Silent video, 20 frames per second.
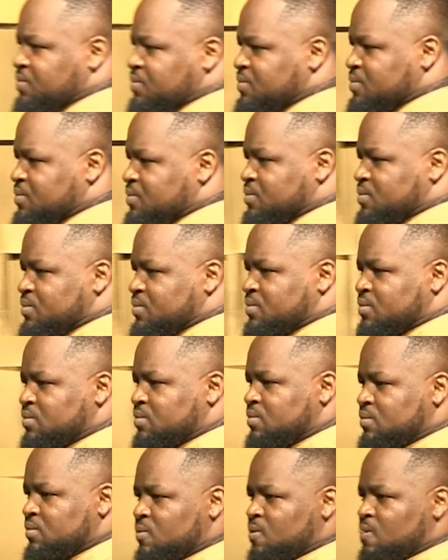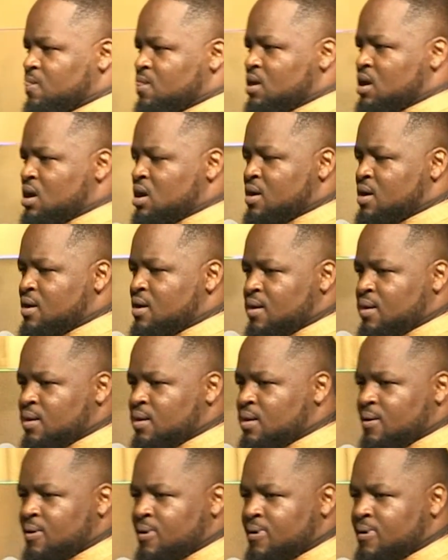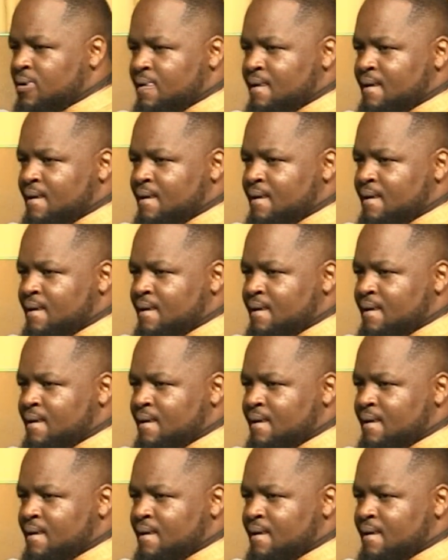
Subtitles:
(no one is talking)